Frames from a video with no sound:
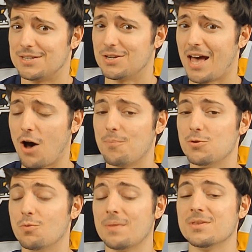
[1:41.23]
to help
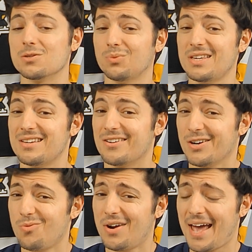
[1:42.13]
you win this week,
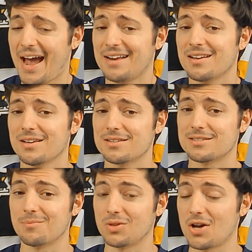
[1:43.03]
you're going to want to add
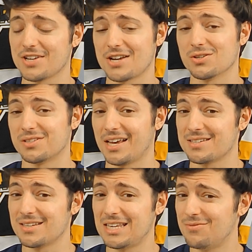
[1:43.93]
some Los Angeles
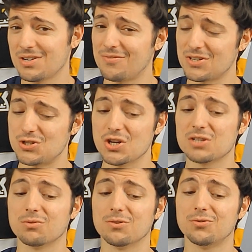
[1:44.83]
Kings, even if it's
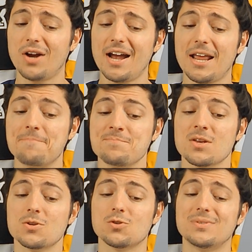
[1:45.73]
just for Friday.
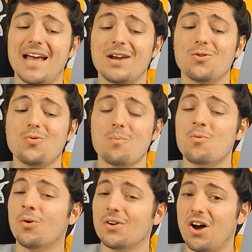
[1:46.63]
So Dano,
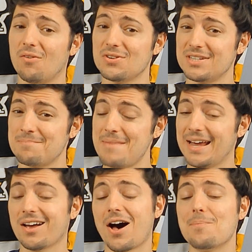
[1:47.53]
Moore, and Albertson
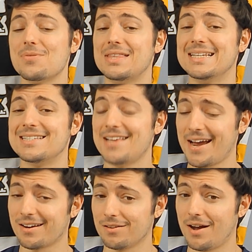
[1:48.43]
make up the
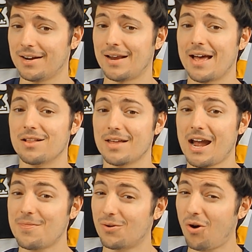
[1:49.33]
second line in
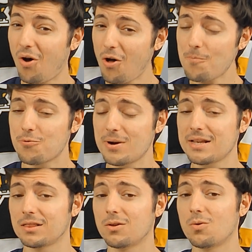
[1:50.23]
LA, and they're all
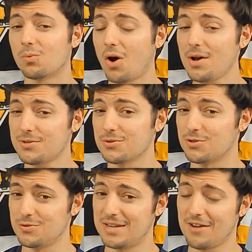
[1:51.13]
pretty low rostered,
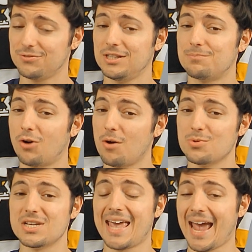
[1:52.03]
so you definitely
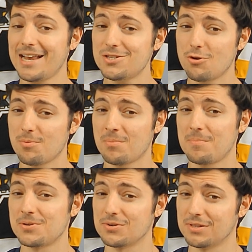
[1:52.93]
probably can scoop them
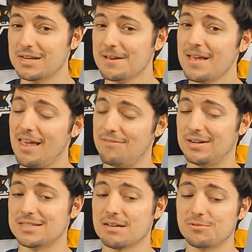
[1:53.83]
up in your league if you
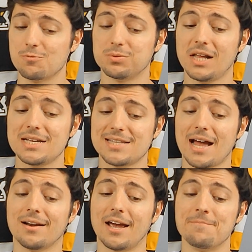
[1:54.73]
need someone who plays
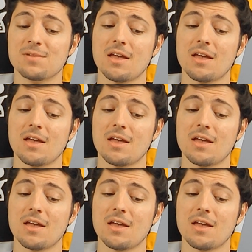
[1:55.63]
that night.